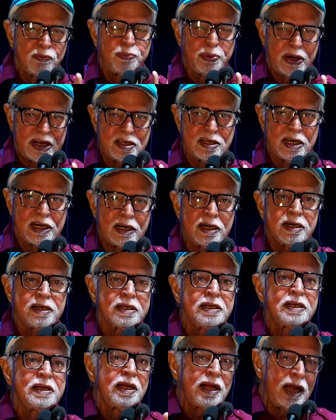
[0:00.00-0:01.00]
president,
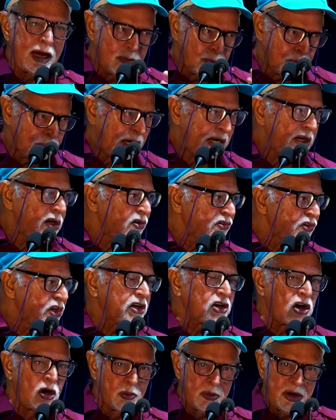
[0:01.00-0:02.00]
and many of
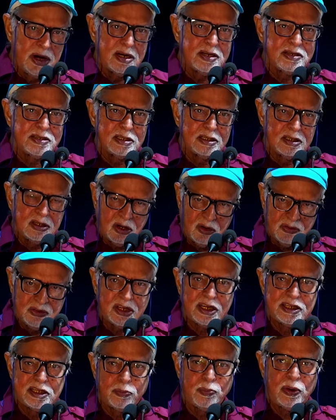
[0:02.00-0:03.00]
the comrades of
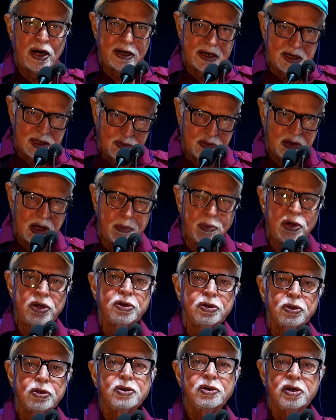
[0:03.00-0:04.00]
the Ghadar party have
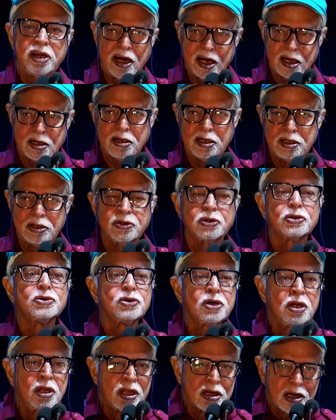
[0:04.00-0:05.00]
come directly into
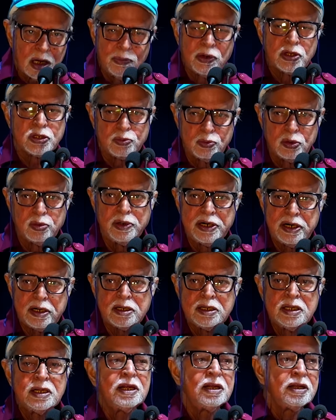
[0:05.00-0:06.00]
communist
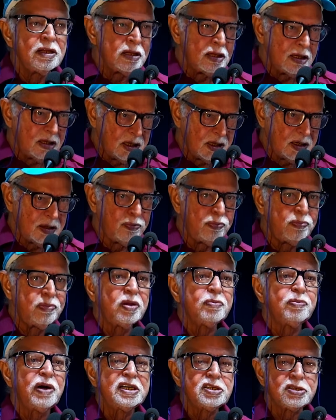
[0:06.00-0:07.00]
movement.
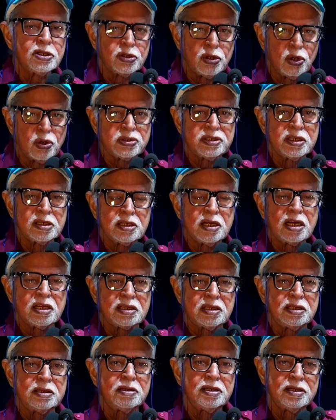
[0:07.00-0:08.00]
By Santok Singh,
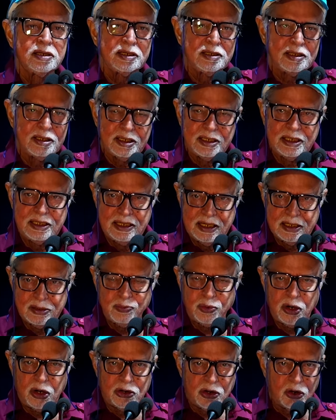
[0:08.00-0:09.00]
he
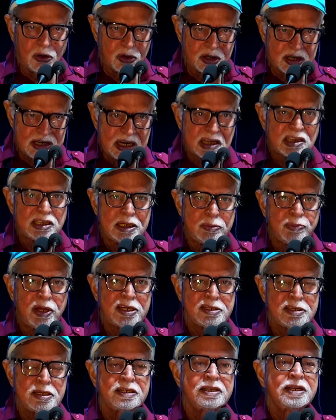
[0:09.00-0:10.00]
has brought out Kirti
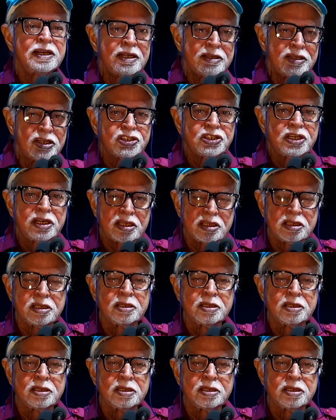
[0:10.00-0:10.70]
magazine. This